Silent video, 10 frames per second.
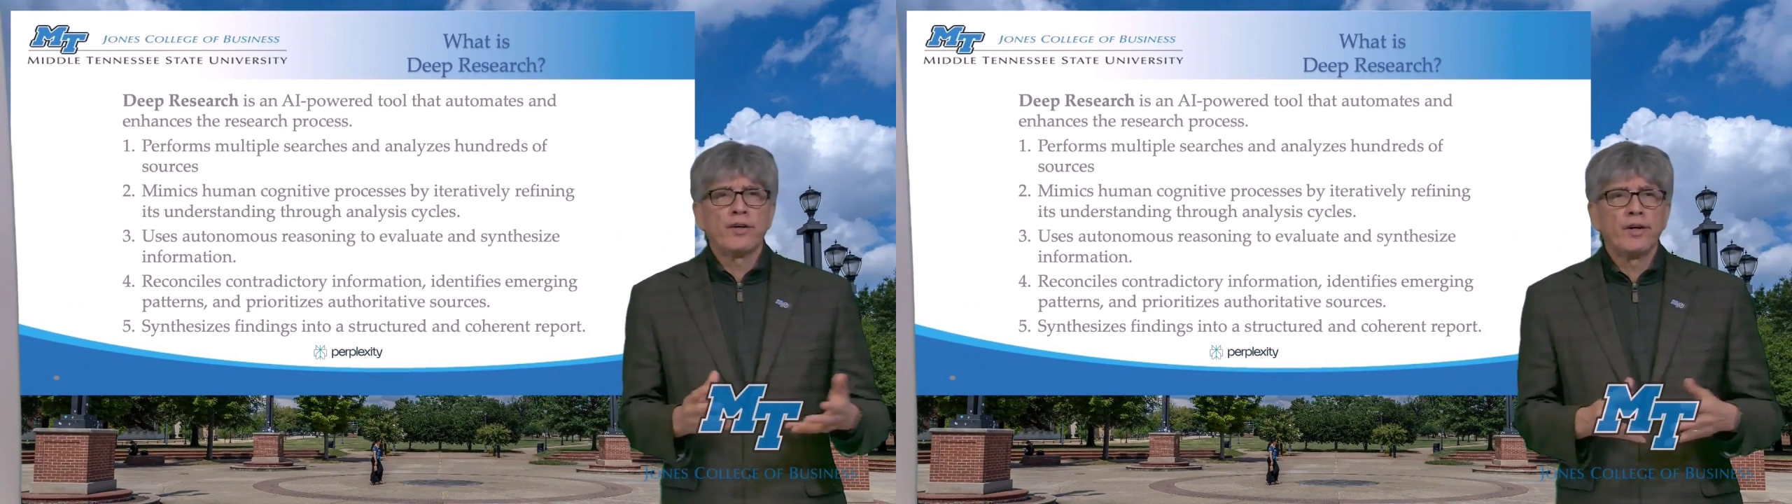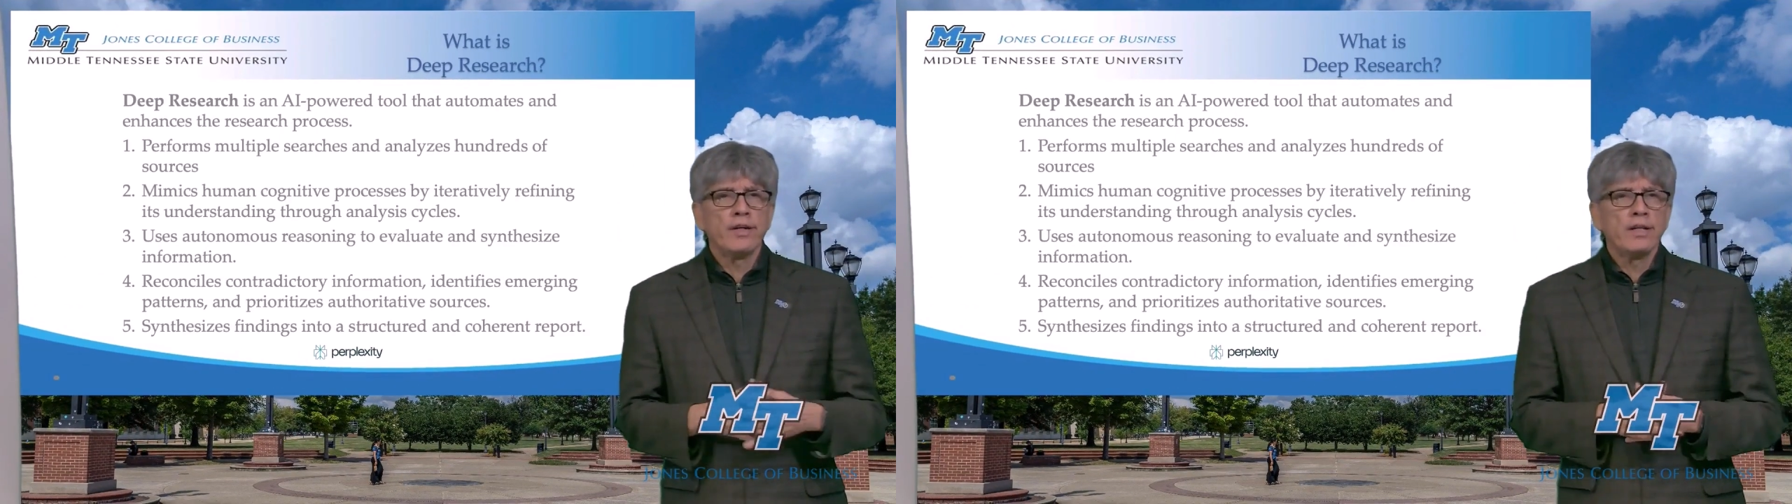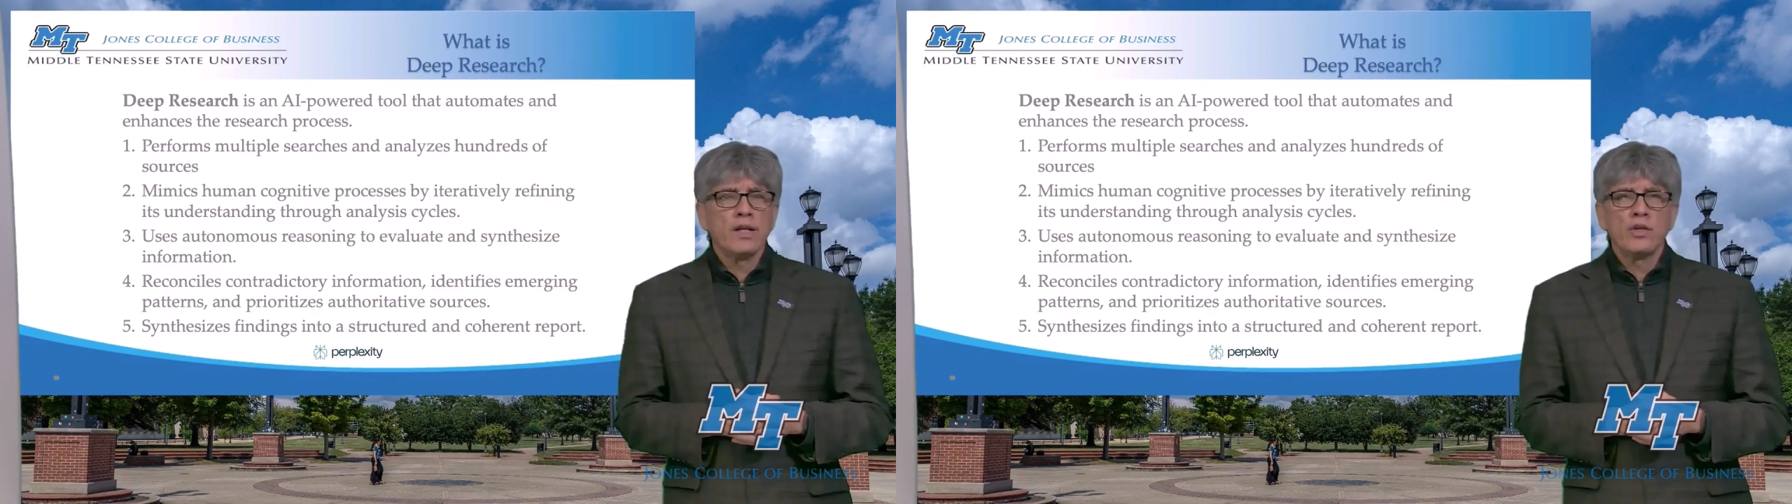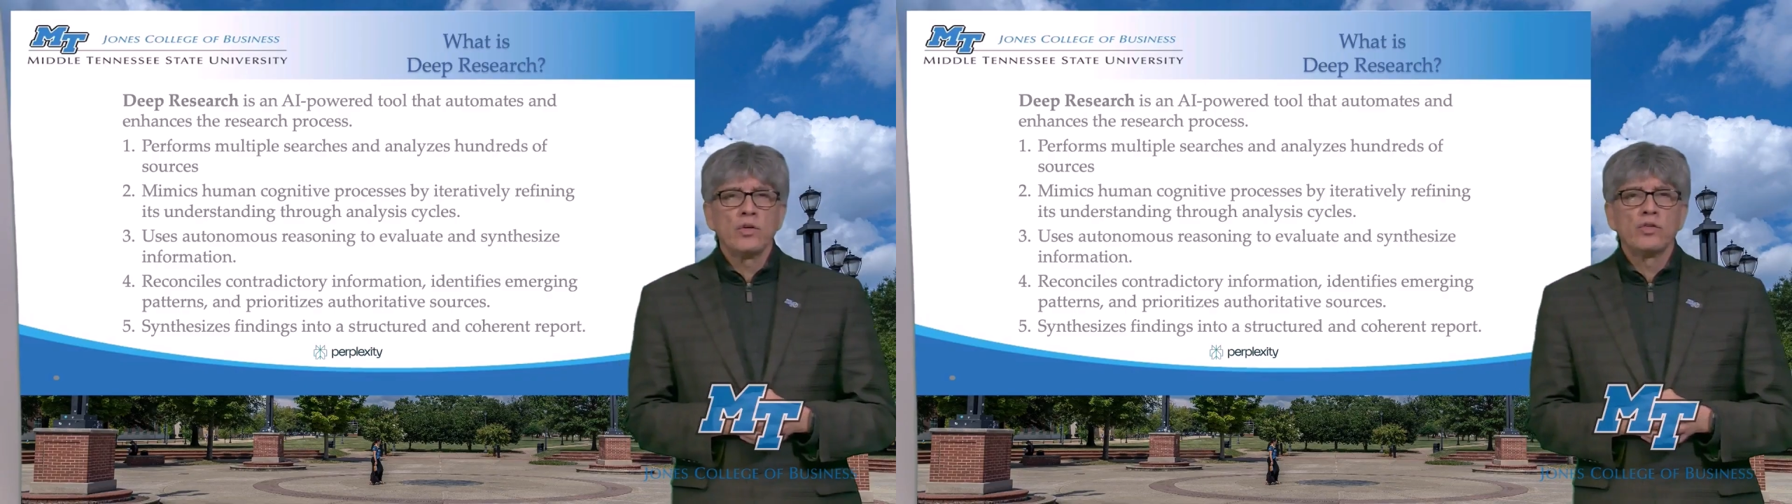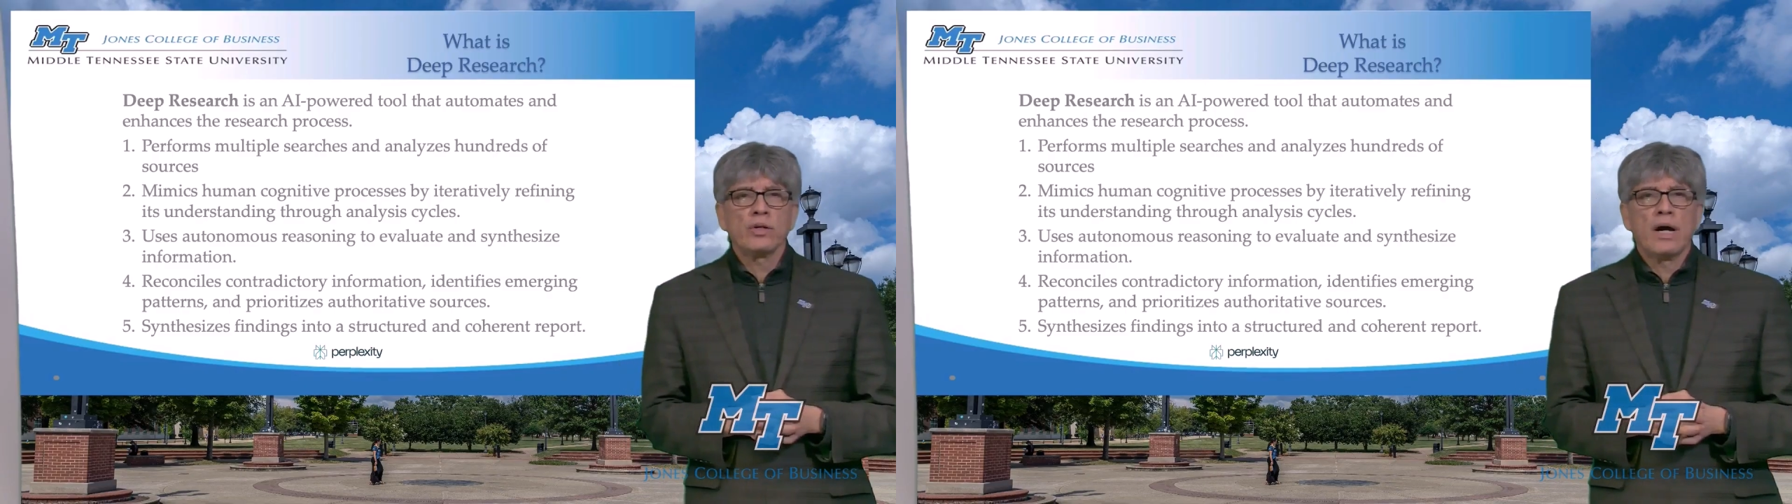heard in the
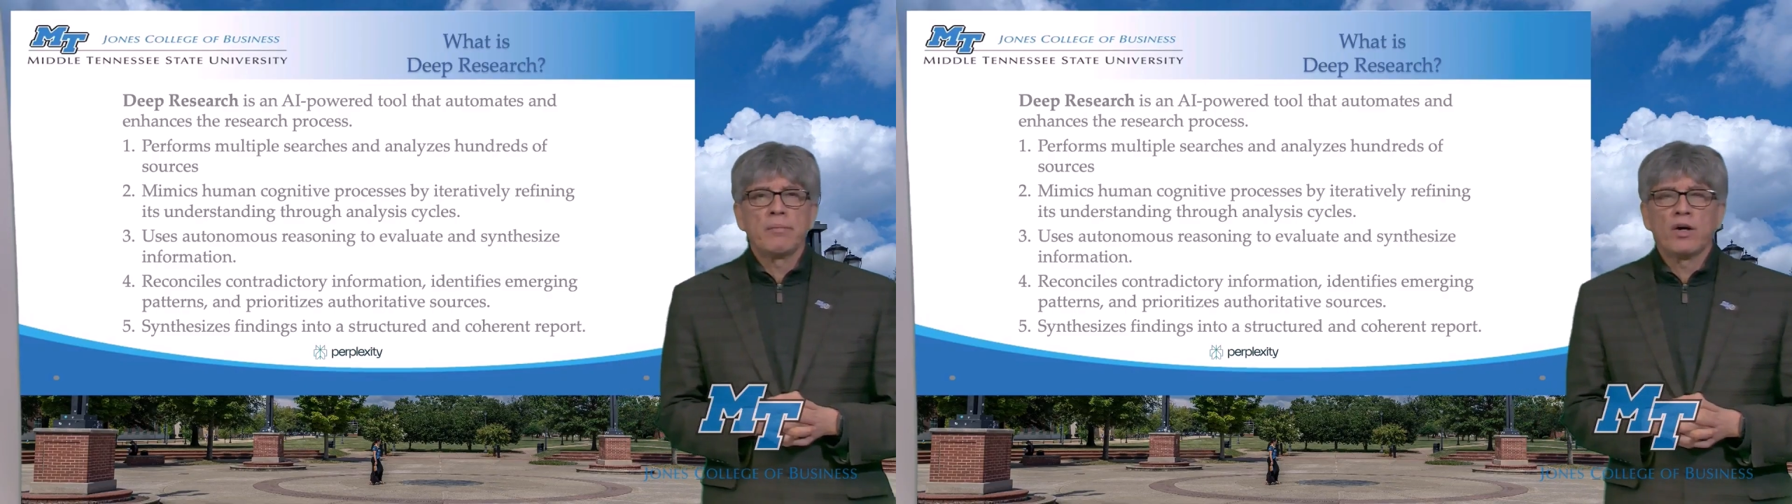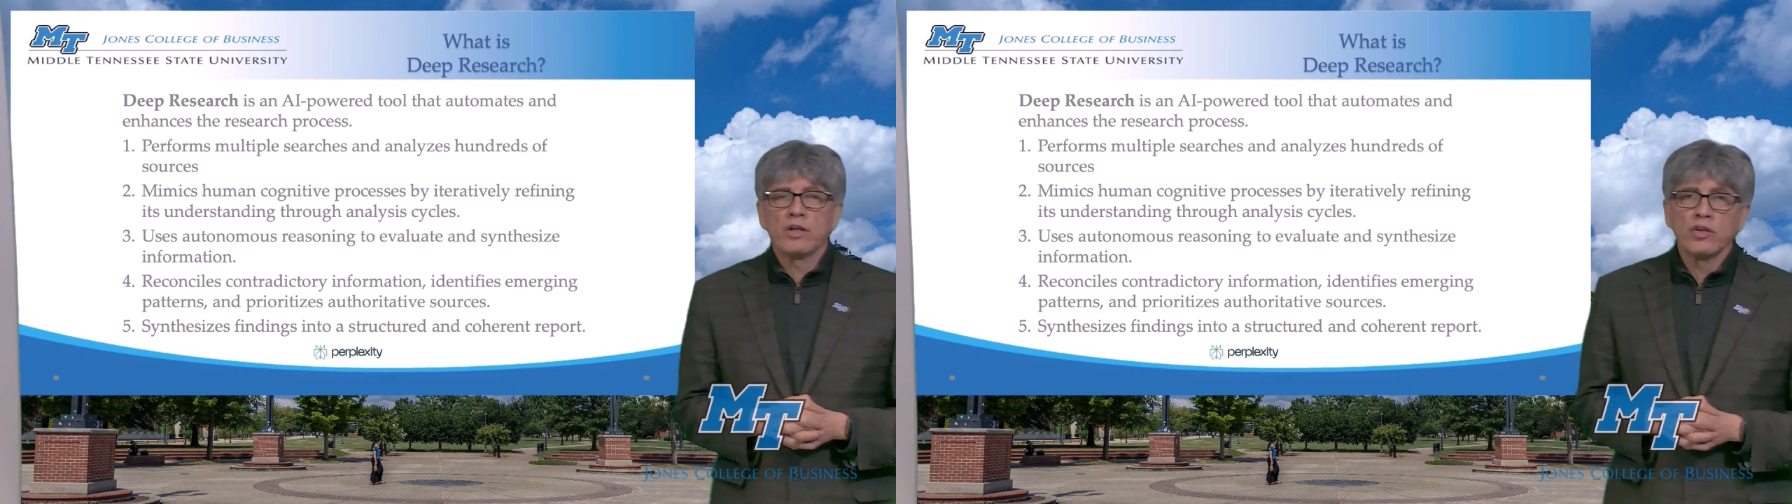news about the